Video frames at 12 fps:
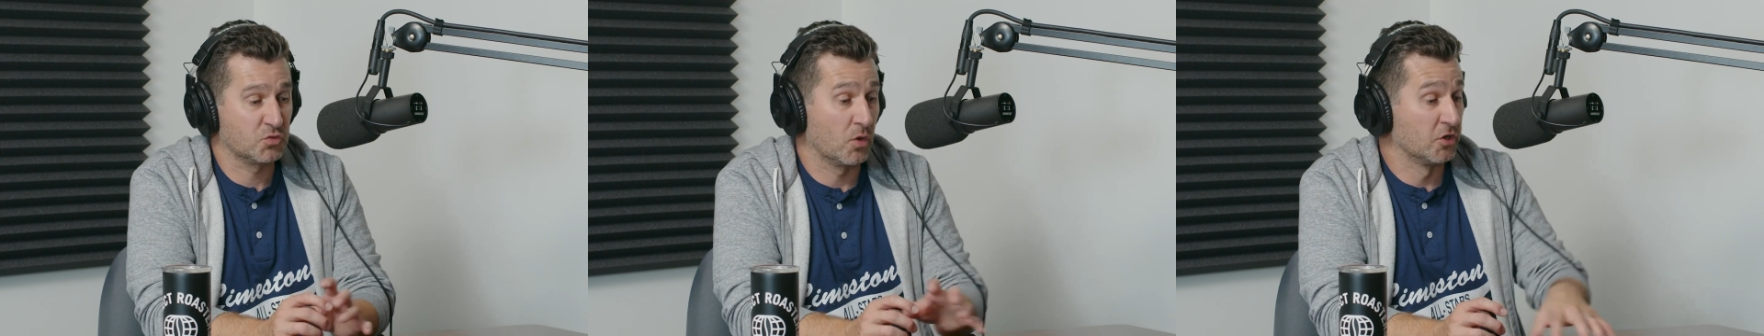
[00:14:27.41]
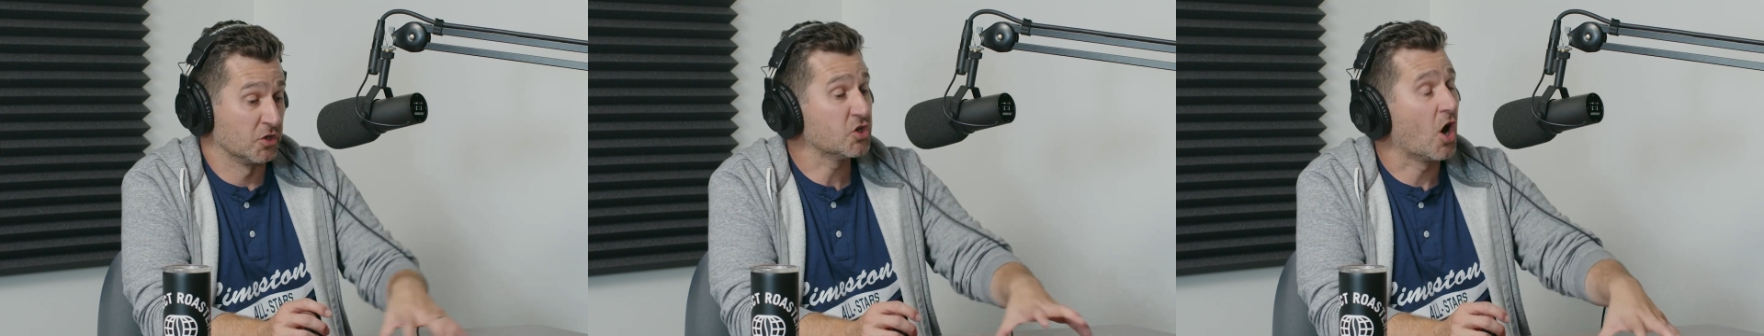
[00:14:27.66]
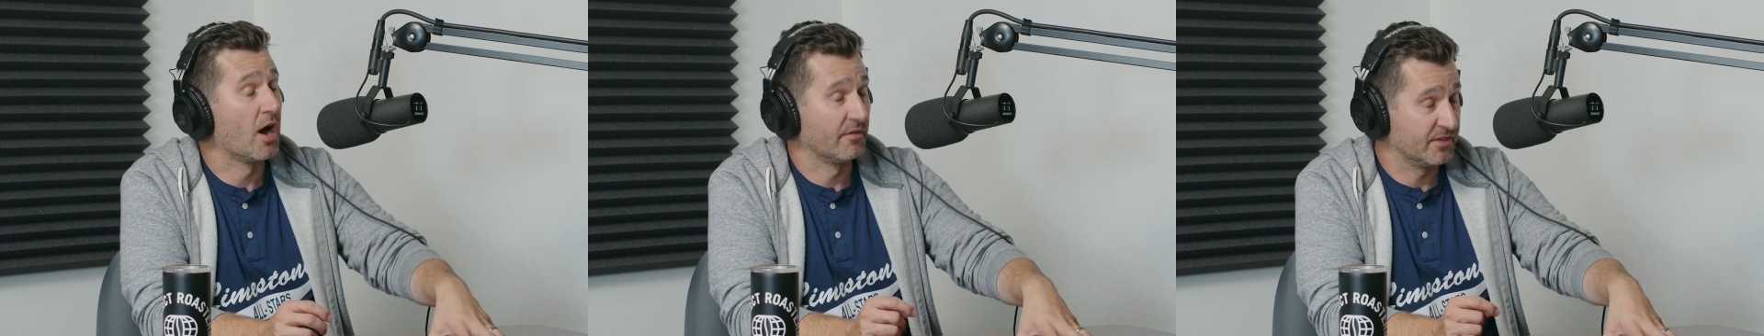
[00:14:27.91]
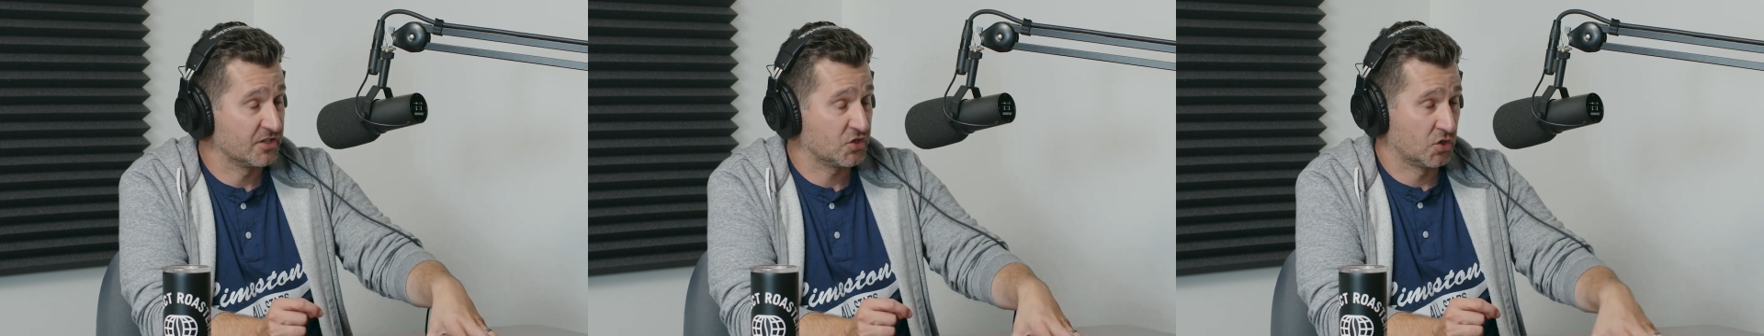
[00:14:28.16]
whether it's
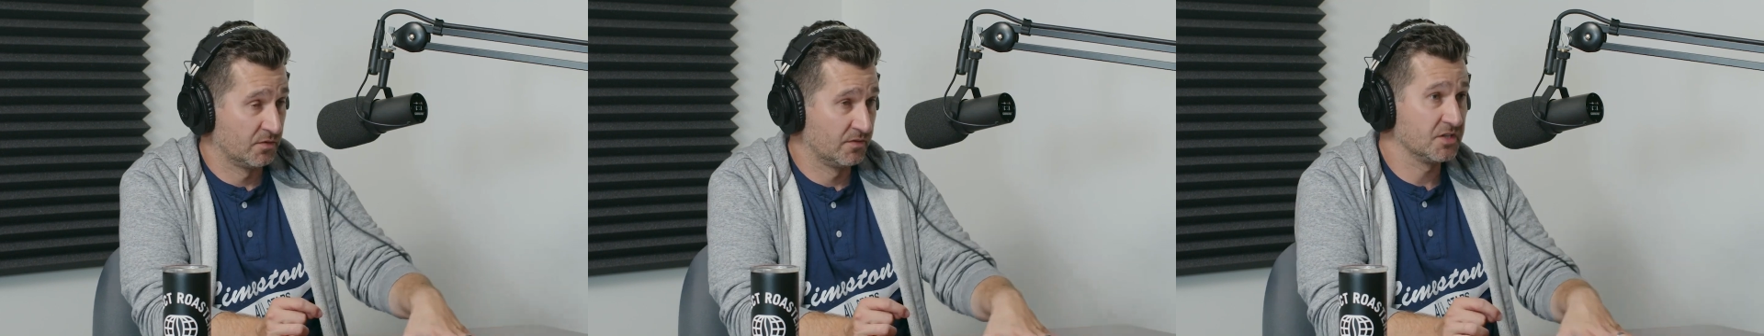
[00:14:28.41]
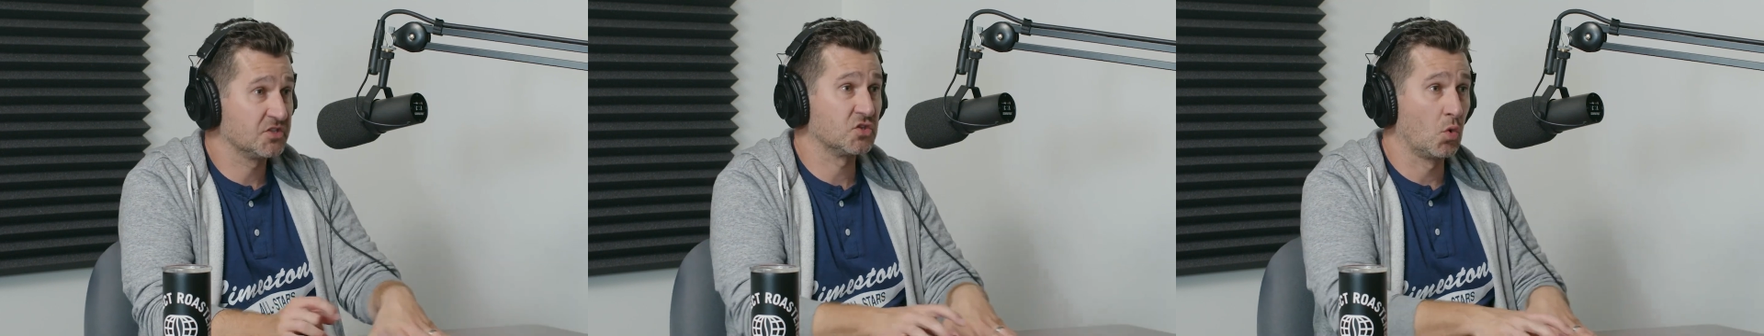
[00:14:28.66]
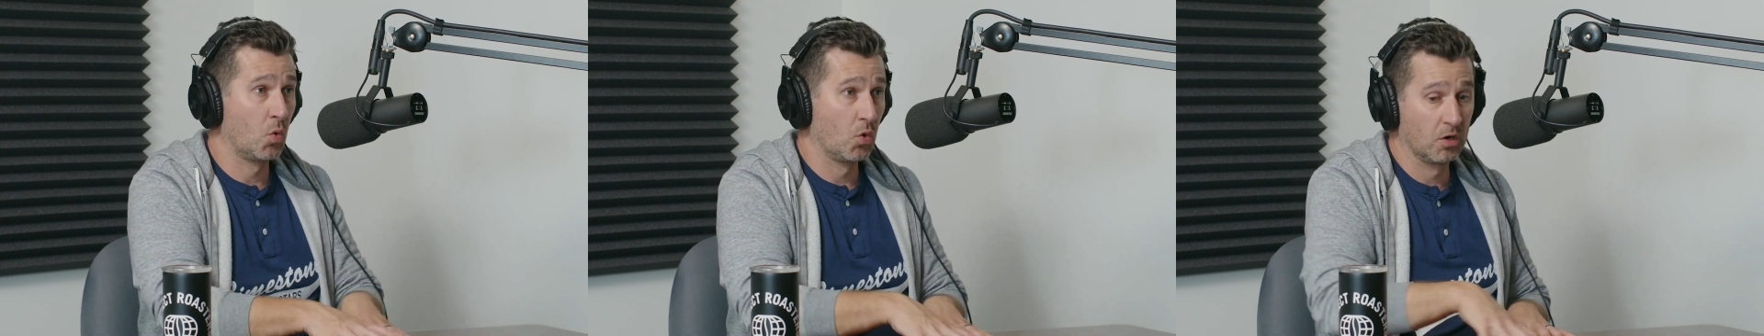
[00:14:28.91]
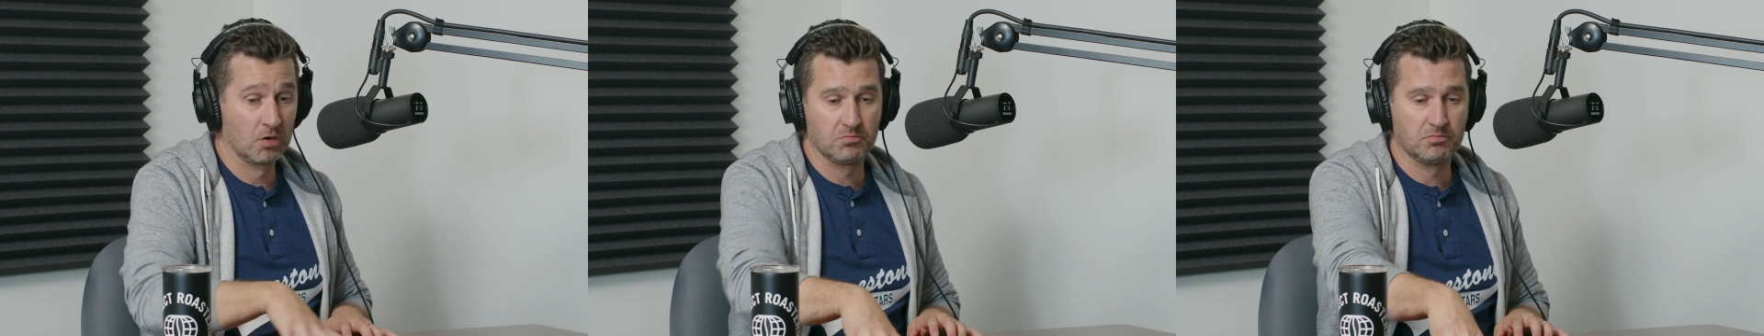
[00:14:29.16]
coffee service
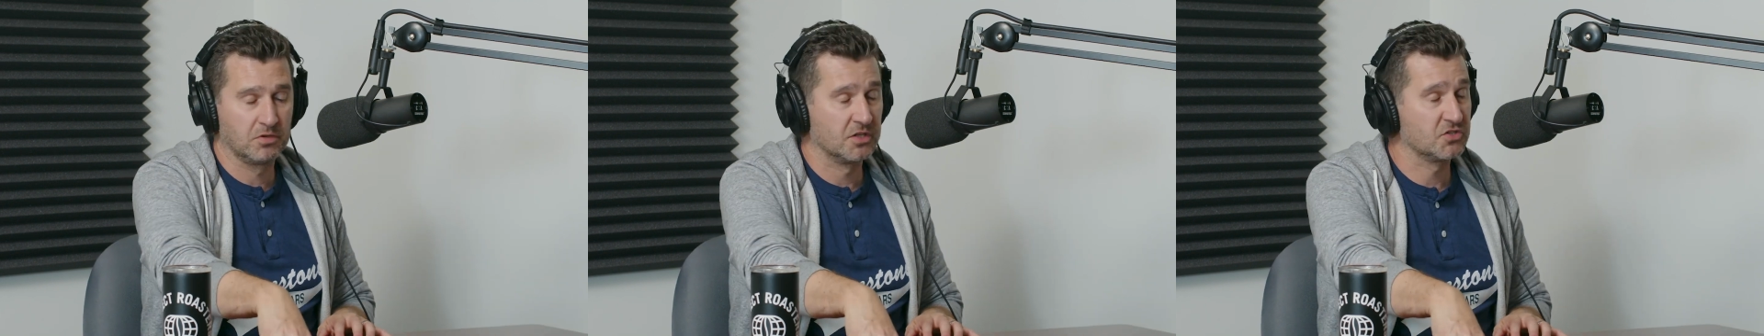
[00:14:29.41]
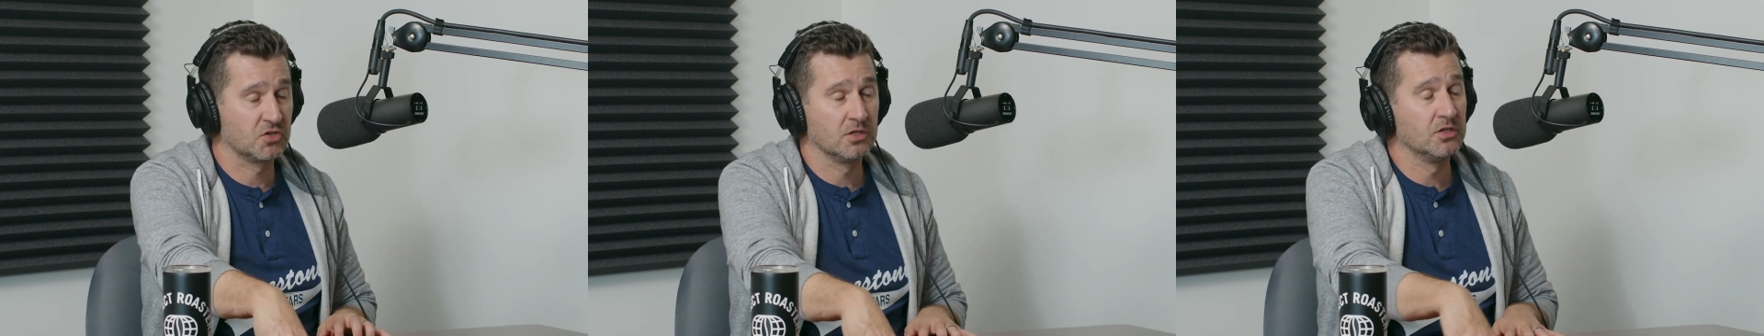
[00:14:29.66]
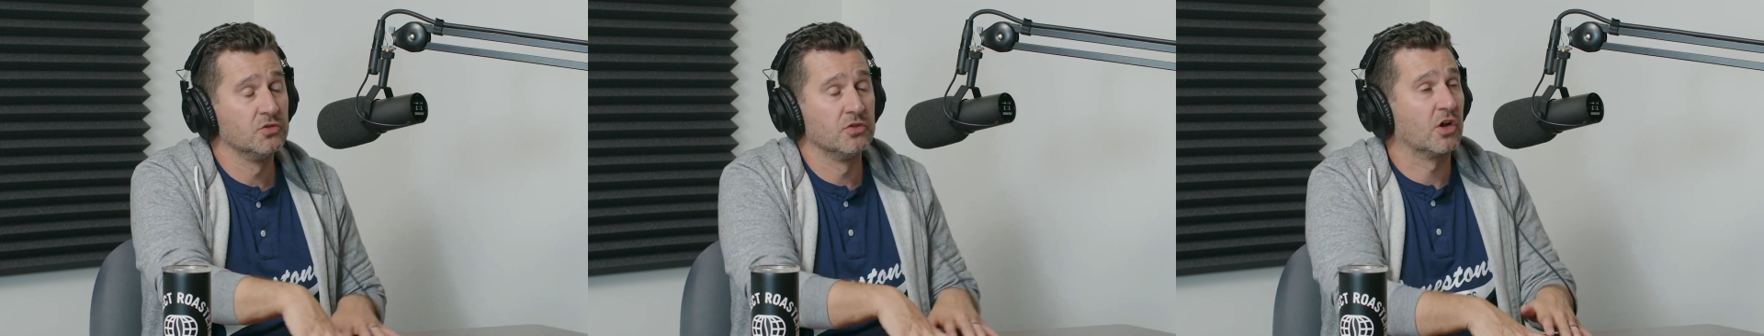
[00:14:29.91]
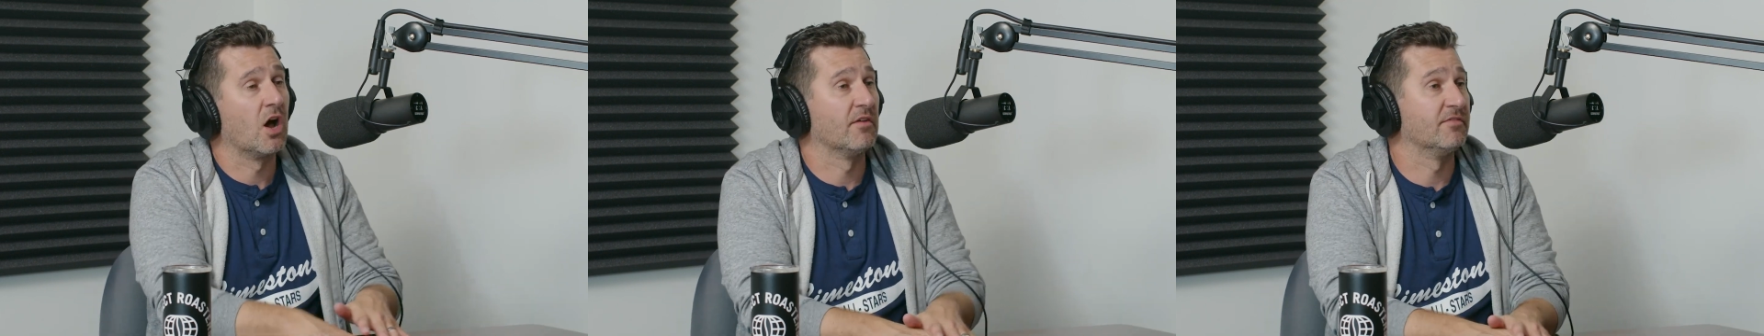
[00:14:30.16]
or can certainly do the
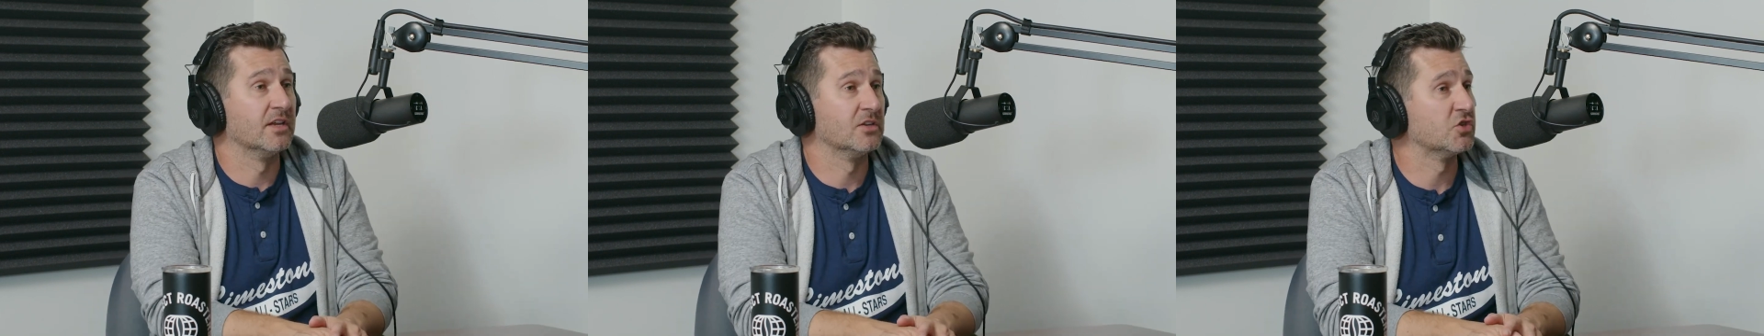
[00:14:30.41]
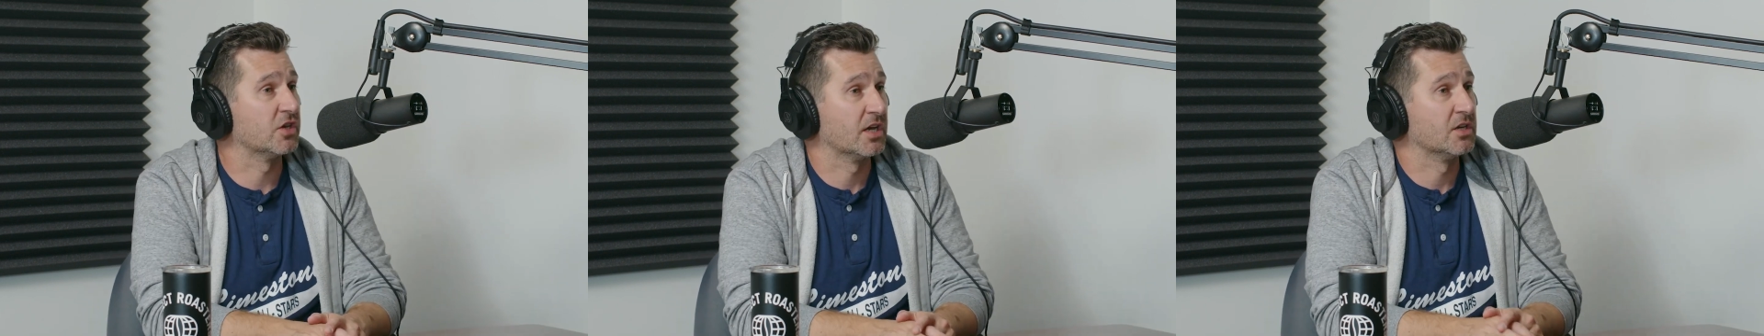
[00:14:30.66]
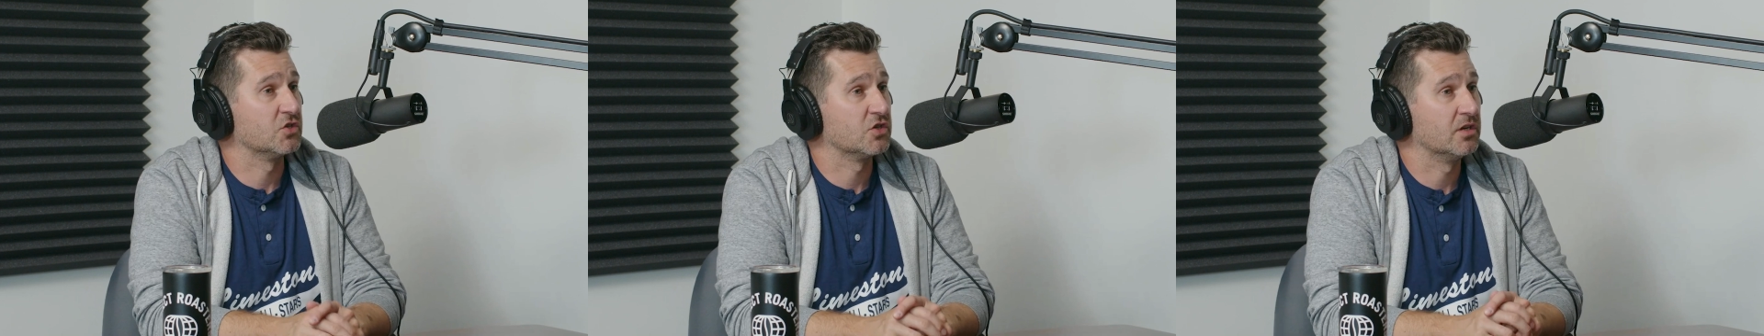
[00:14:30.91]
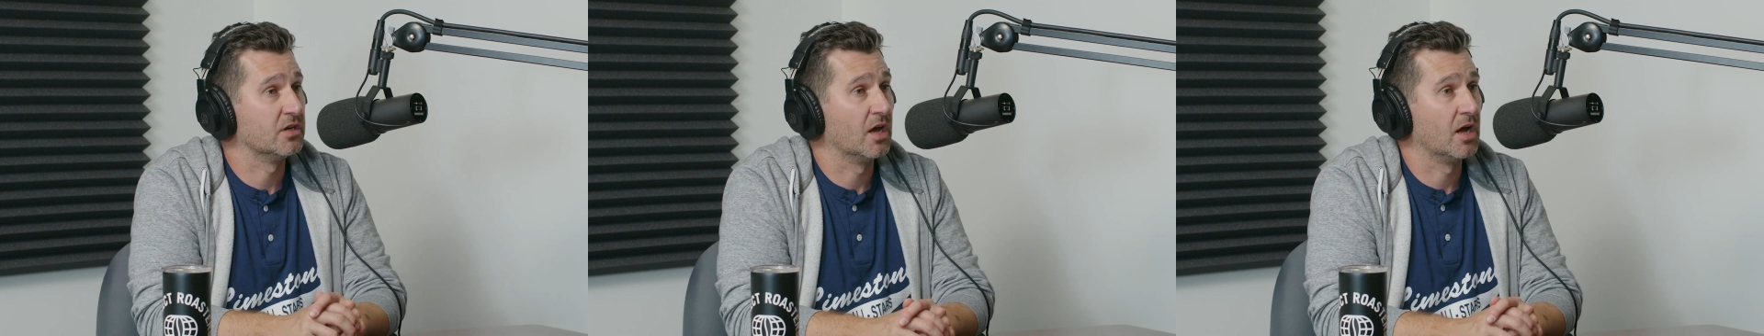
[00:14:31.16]
coffee
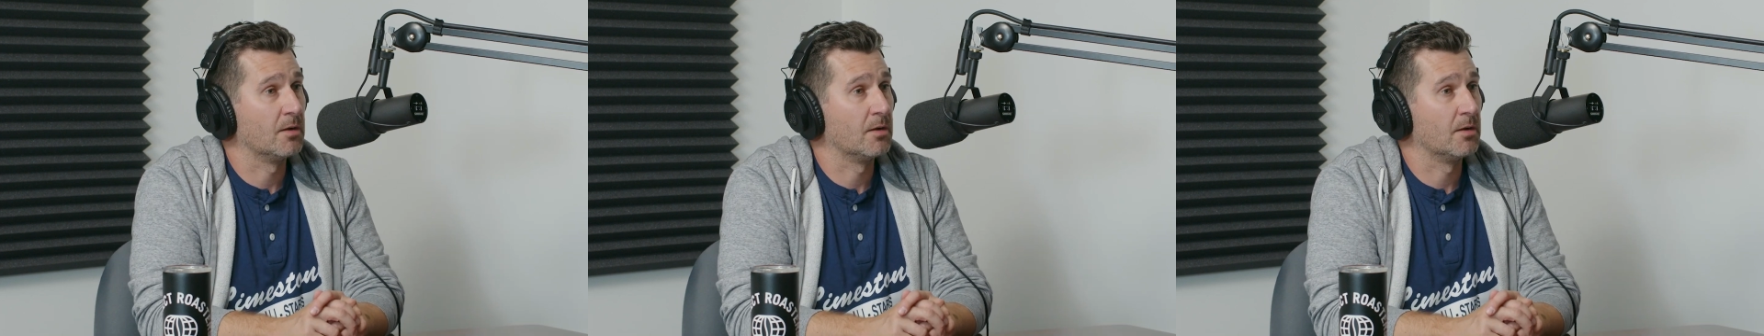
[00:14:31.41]
education.